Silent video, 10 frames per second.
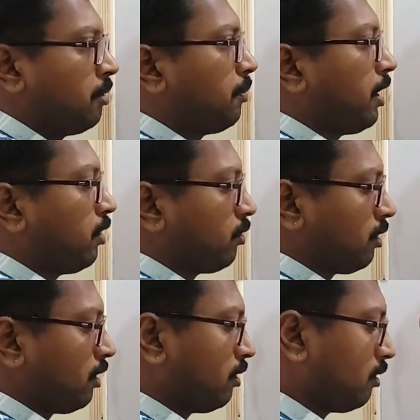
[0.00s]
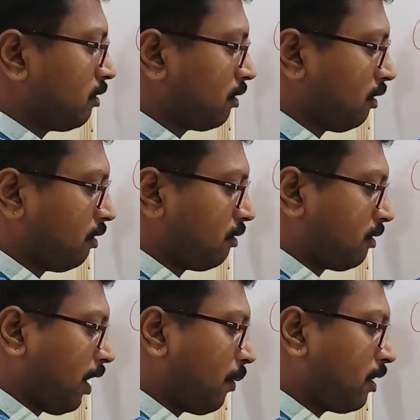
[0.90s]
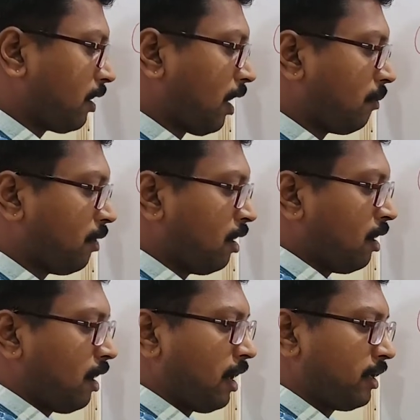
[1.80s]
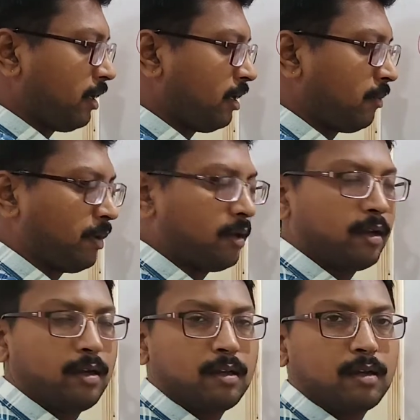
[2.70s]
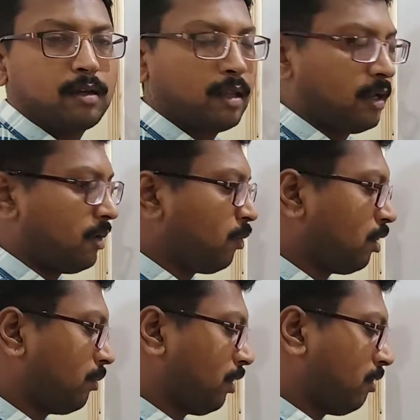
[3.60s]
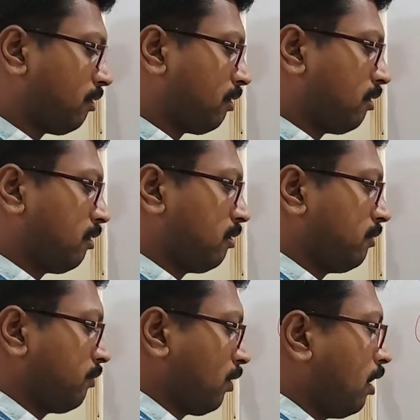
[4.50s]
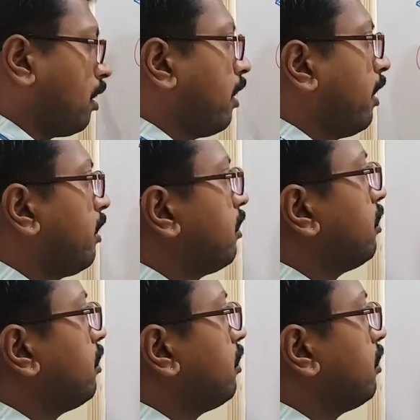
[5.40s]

by using the same enzyme RNA dependent DNA polymerase, and